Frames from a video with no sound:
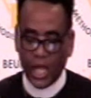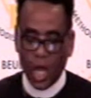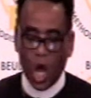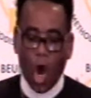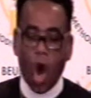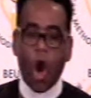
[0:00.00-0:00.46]

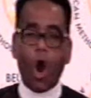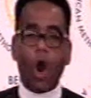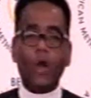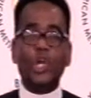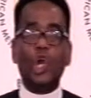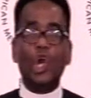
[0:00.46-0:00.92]
a
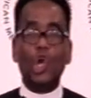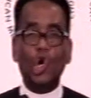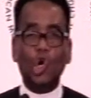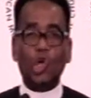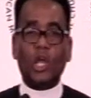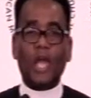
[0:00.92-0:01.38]
hard
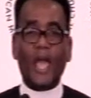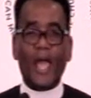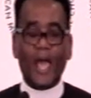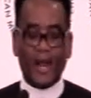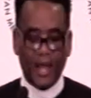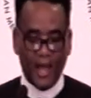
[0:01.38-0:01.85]
look
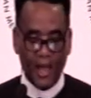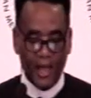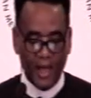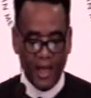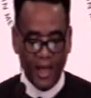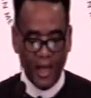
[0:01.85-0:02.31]
at
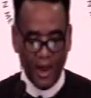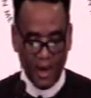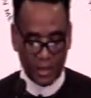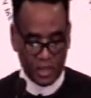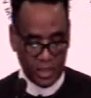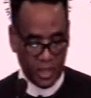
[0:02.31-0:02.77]

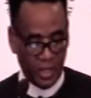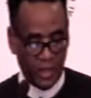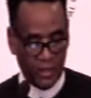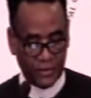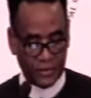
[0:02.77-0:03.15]
ourselves.